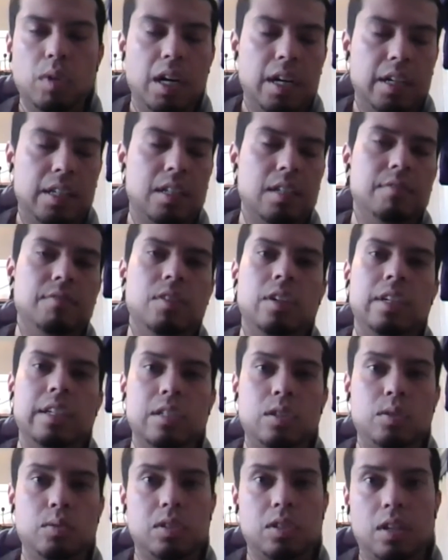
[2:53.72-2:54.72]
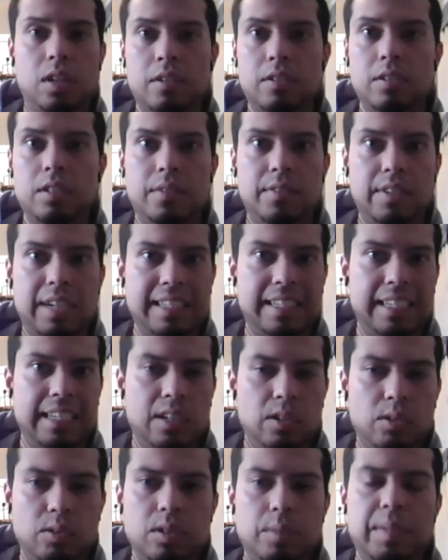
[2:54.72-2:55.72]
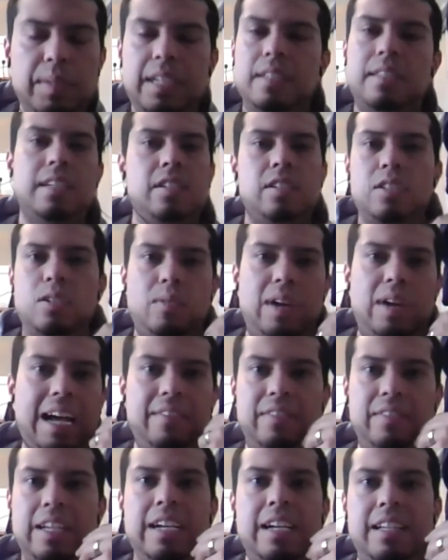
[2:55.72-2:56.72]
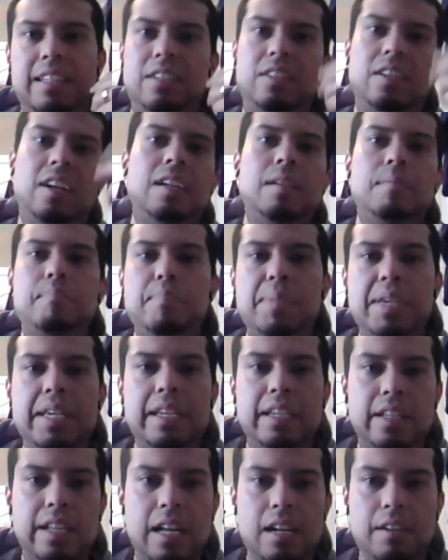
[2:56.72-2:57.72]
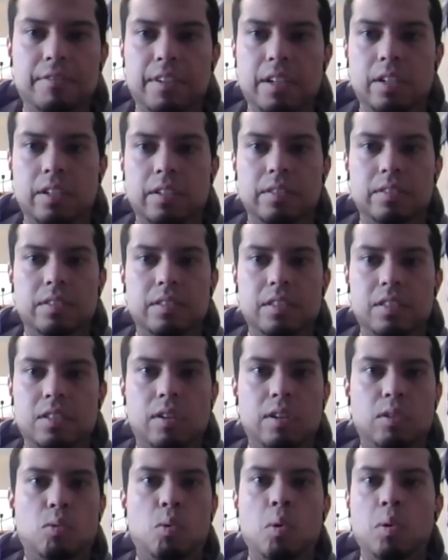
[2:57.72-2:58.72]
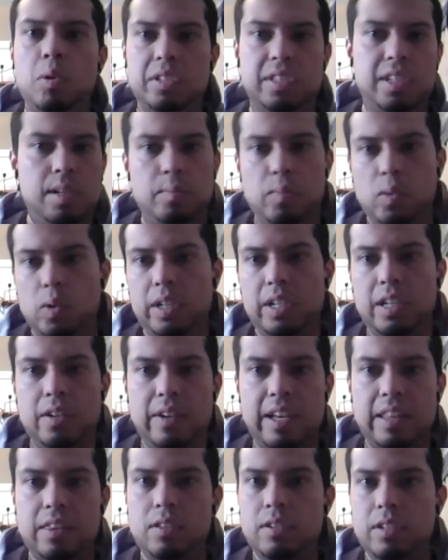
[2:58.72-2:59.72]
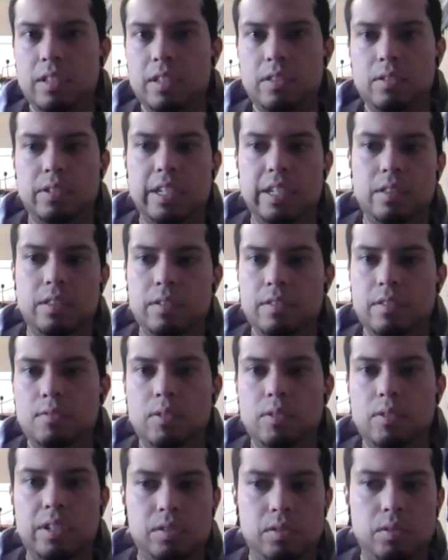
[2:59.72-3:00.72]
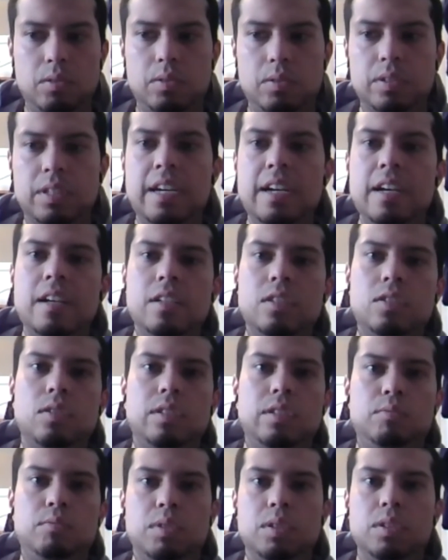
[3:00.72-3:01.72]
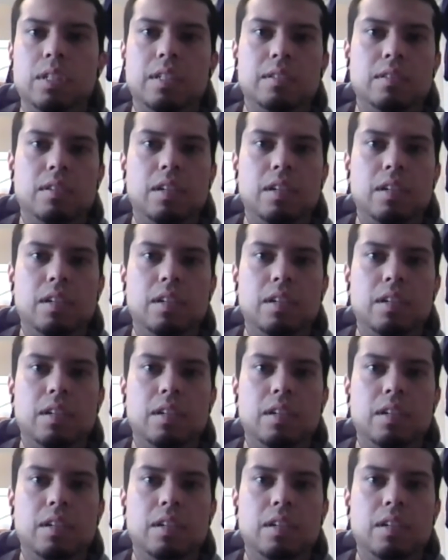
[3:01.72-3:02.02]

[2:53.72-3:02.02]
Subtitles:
convert into a slot receiver as they get older, because they just they're not going to be NFL starting corners anymore, at 33, 34 years old. Right. So they really